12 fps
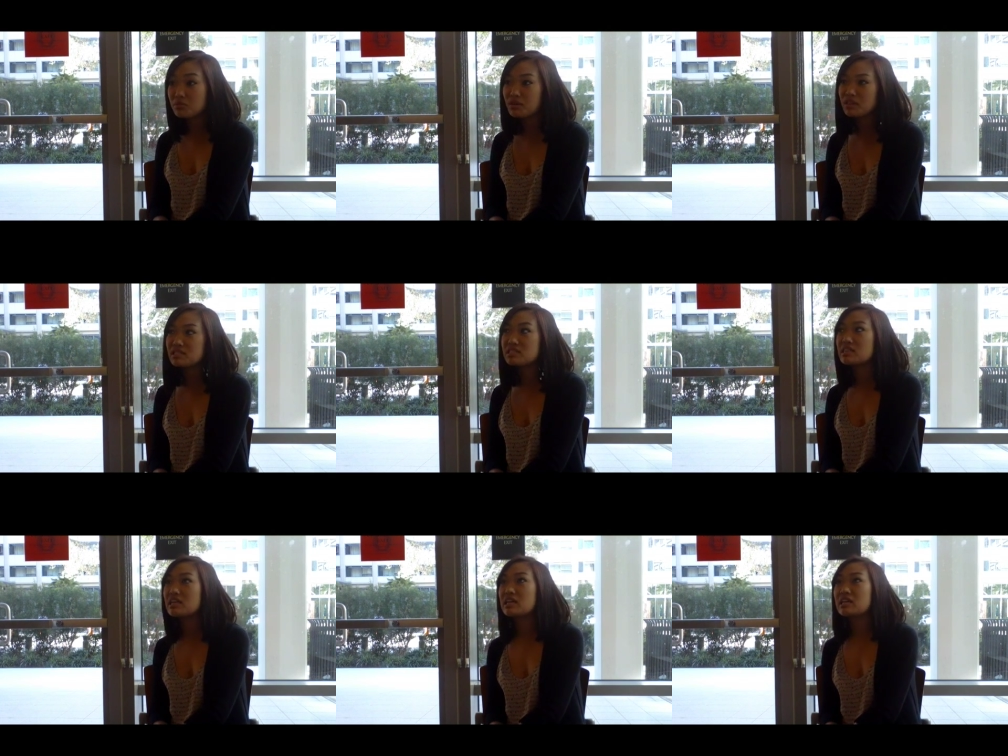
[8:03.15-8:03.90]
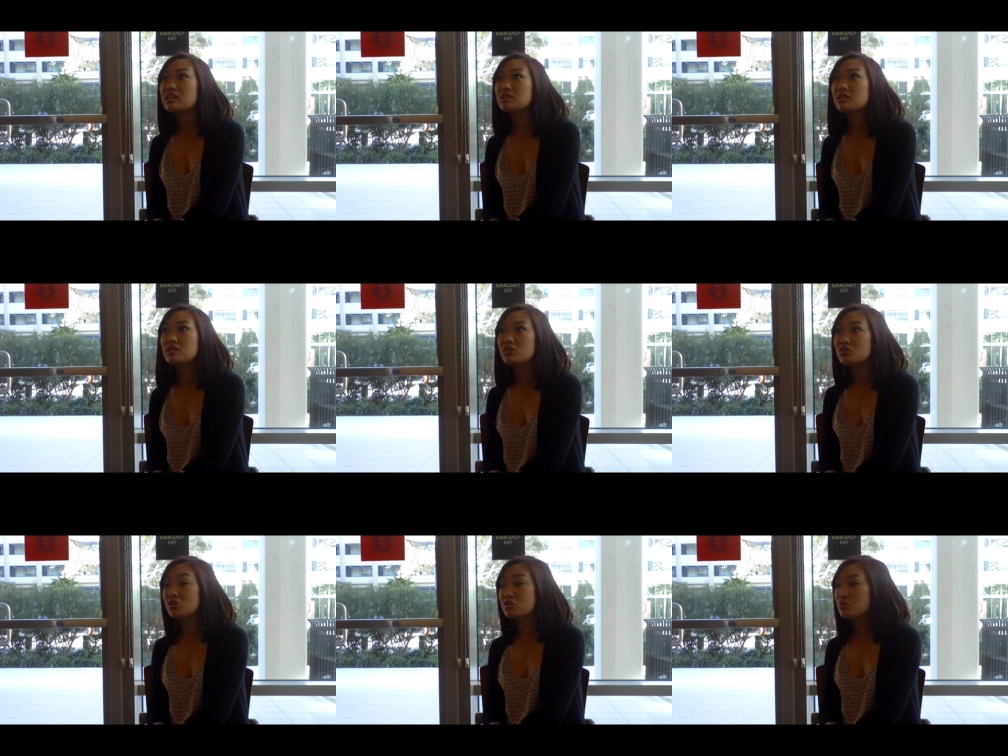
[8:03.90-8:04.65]
because they
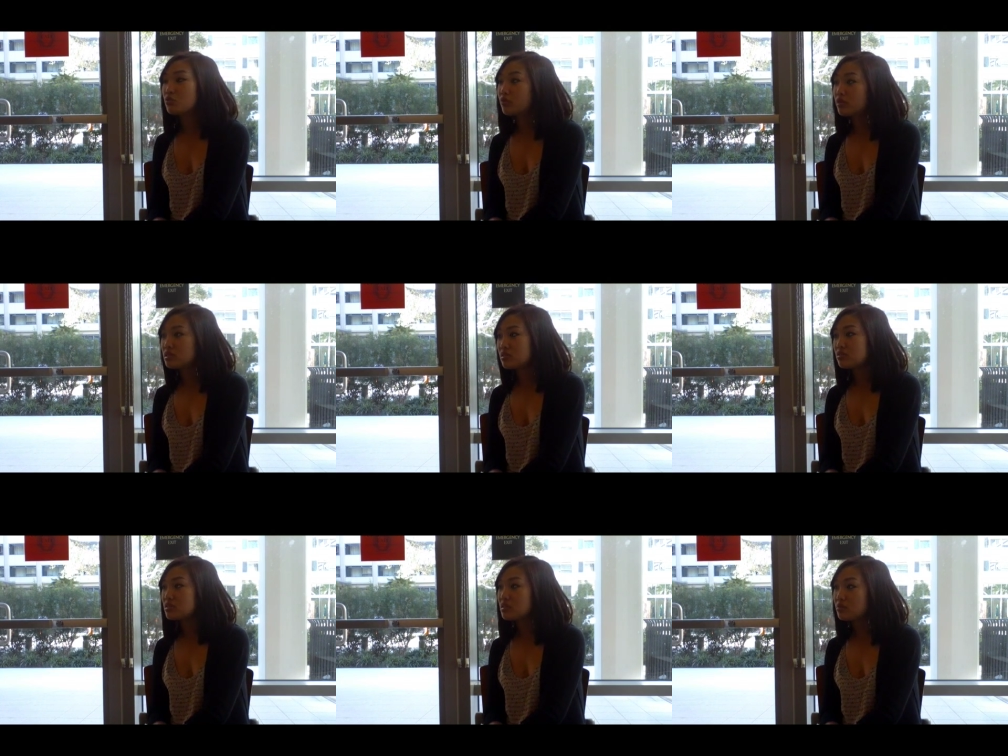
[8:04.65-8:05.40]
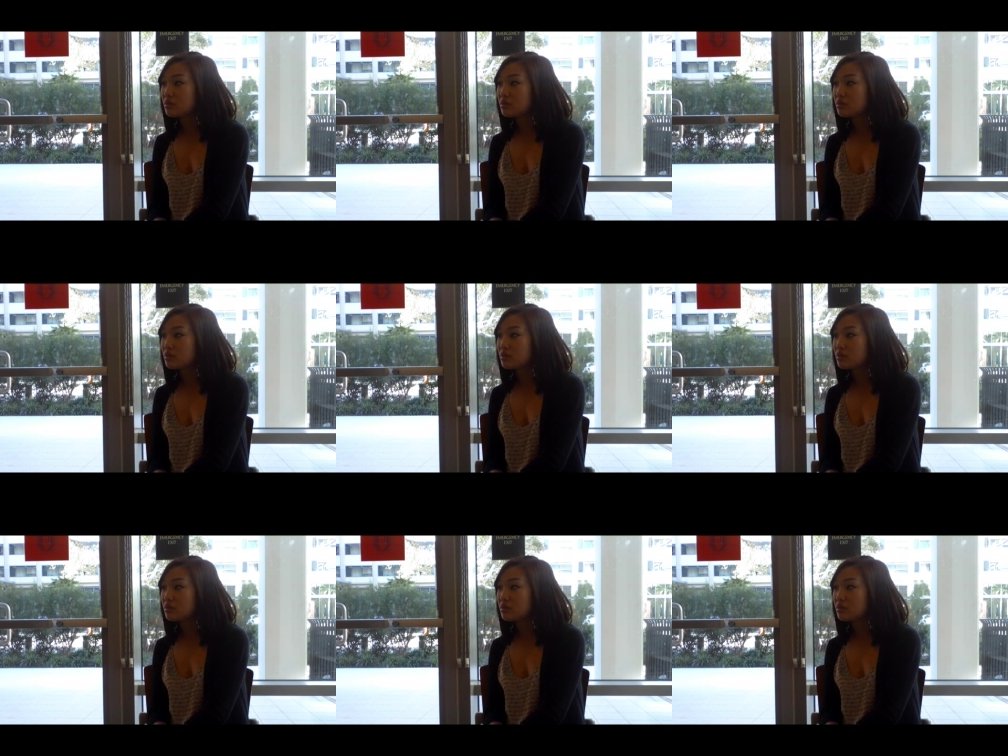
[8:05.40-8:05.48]
took school very seriously,